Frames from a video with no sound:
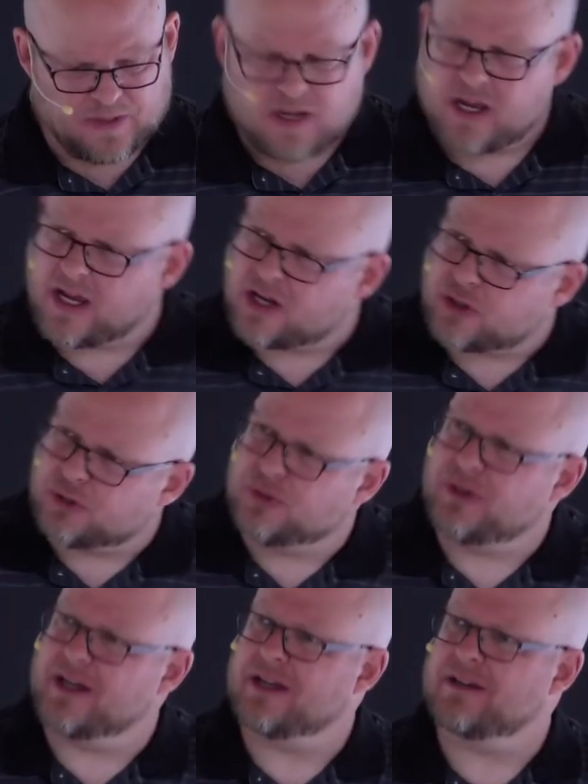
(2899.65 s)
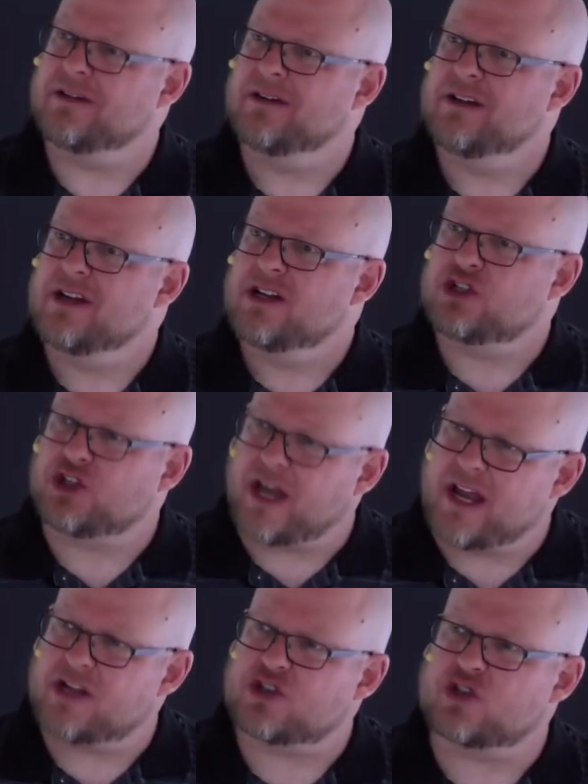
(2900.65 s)
including
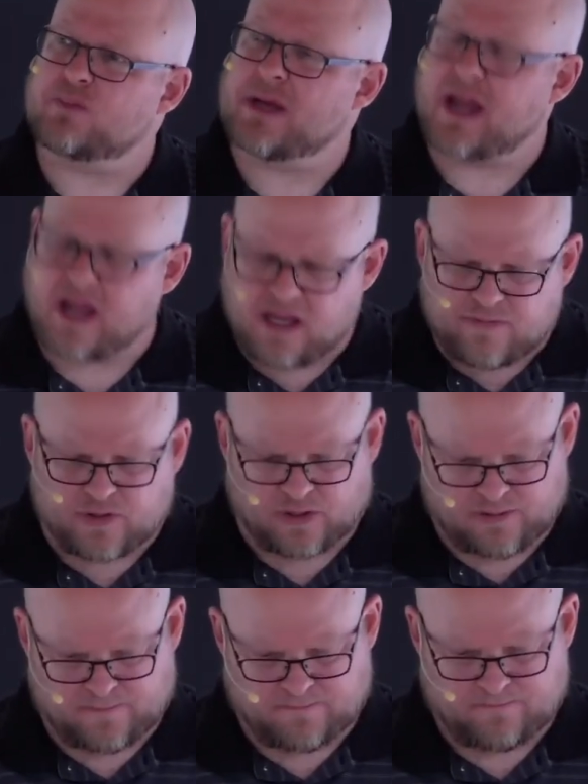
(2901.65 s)
changed behavior.